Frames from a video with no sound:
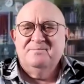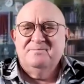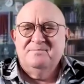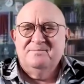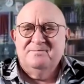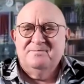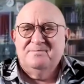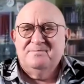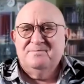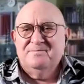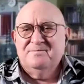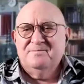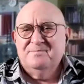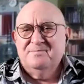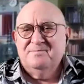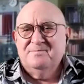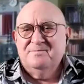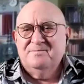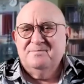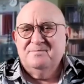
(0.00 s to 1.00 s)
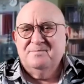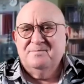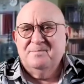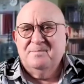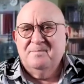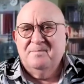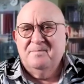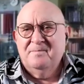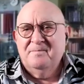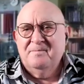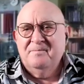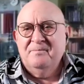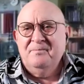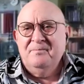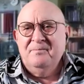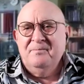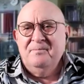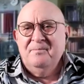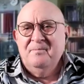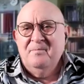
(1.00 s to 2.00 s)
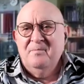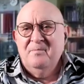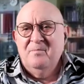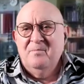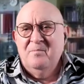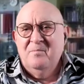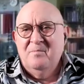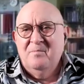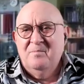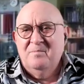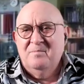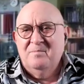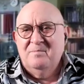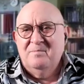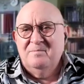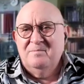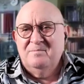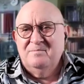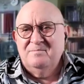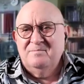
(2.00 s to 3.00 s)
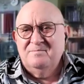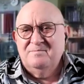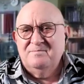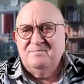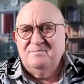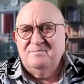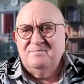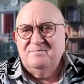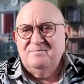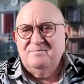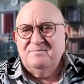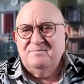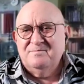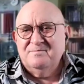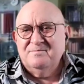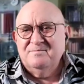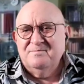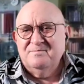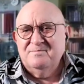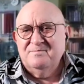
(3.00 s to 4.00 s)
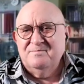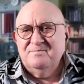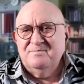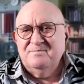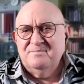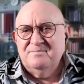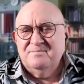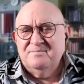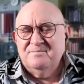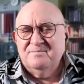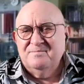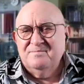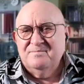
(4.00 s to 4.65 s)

(not speaking)